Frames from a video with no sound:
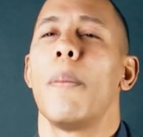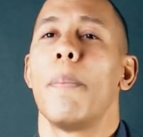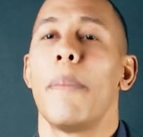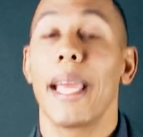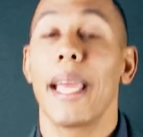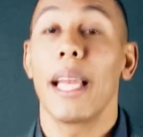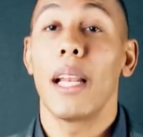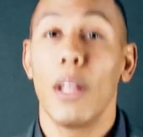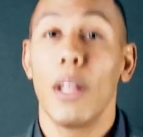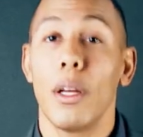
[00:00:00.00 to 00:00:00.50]

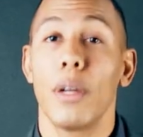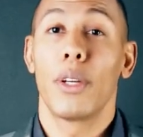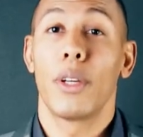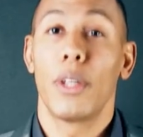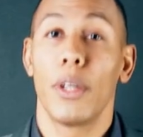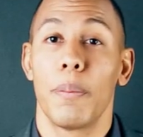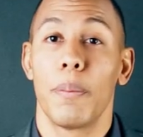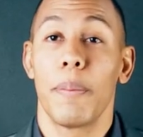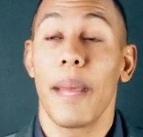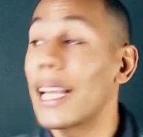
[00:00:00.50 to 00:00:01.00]
Make it look
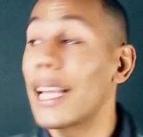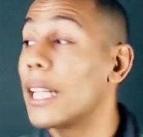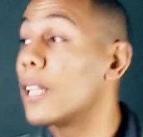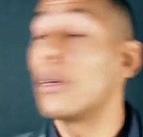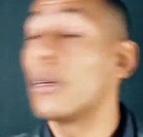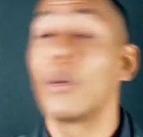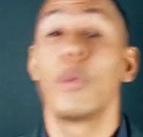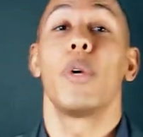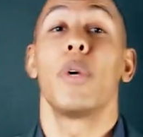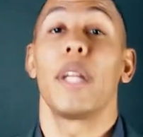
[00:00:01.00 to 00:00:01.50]
good. Make it
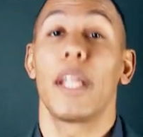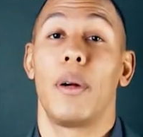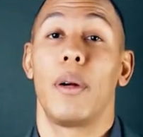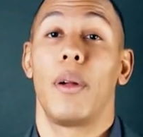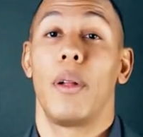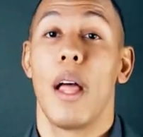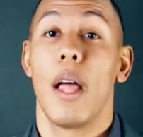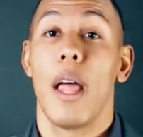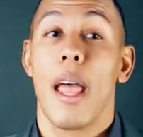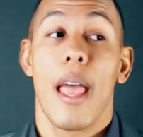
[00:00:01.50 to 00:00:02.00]
look real.
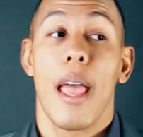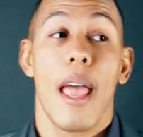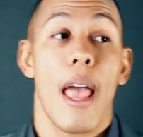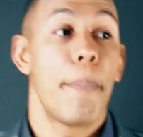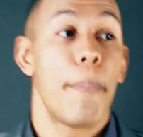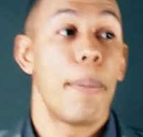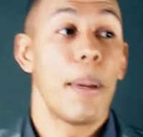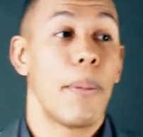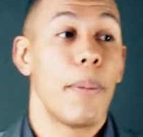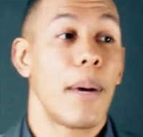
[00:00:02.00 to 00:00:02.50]

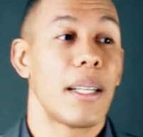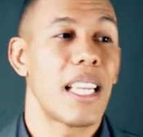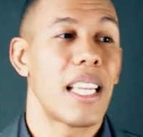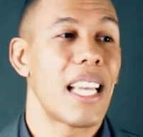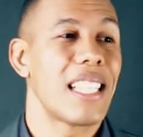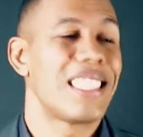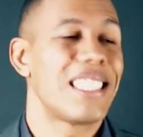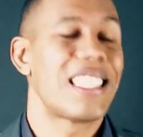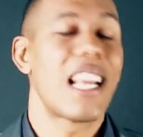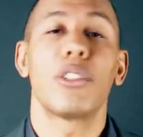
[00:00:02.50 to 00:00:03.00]
And people might
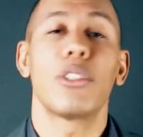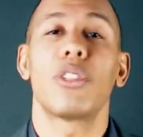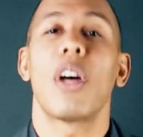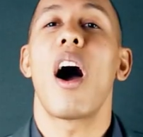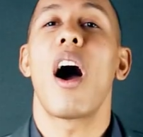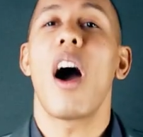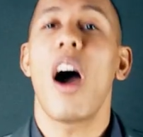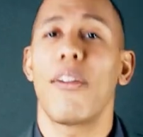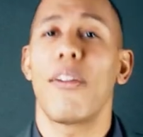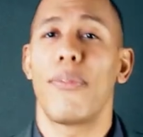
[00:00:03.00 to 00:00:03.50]
say, it sounds
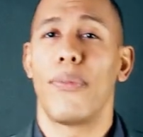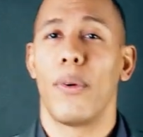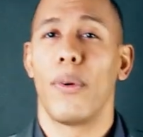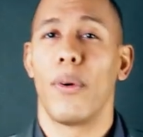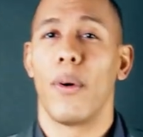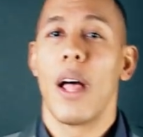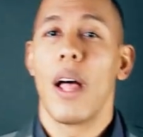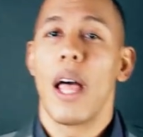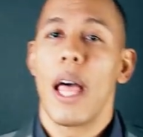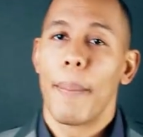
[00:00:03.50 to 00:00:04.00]

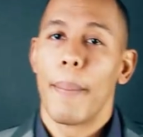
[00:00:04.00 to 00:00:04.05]
awful,